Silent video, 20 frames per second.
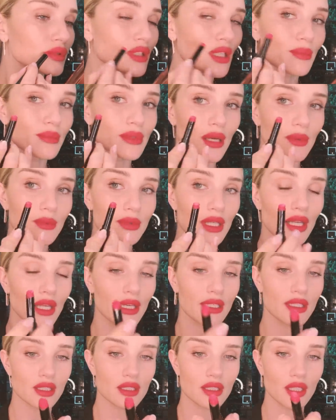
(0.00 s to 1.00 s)
Sometimes I
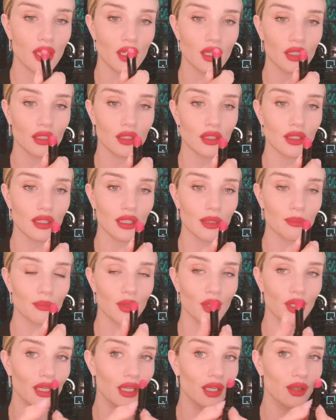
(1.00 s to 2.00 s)
like to turn the
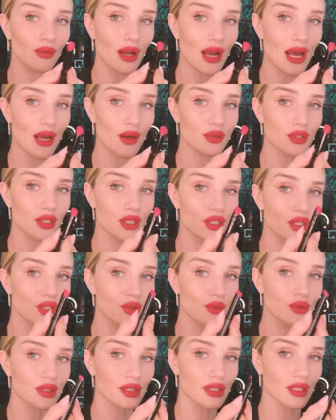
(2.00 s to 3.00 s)
bullet around and
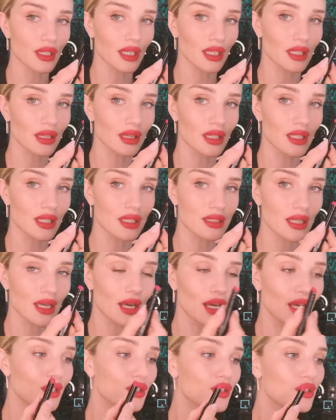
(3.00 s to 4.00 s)
use like this
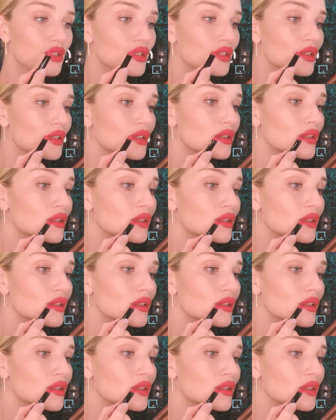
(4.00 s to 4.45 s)
edge.